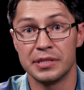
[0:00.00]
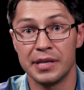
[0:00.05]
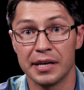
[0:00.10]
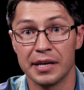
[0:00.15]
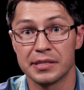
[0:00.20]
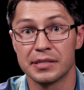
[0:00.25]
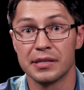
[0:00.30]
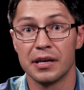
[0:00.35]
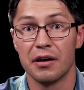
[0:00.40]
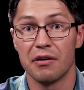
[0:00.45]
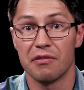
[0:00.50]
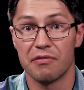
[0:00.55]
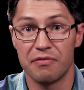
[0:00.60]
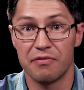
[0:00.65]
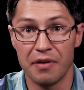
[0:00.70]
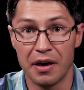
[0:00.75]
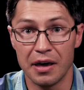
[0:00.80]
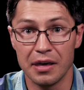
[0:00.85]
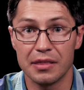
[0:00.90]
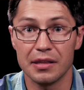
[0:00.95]
yes,
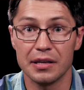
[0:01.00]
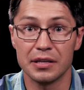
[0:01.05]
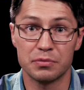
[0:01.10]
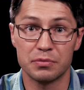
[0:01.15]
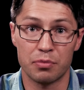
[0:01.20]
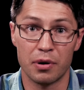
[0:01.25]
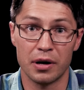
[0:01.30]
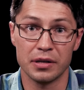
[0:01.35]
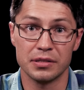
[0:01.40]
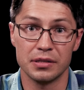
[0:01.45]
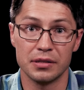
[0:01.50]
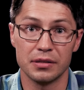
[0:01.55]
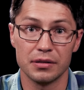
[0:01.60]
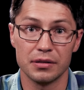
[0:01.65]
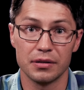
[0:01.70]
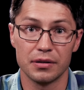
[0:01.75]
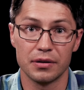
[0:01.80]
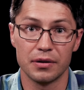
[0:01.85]
faith is present.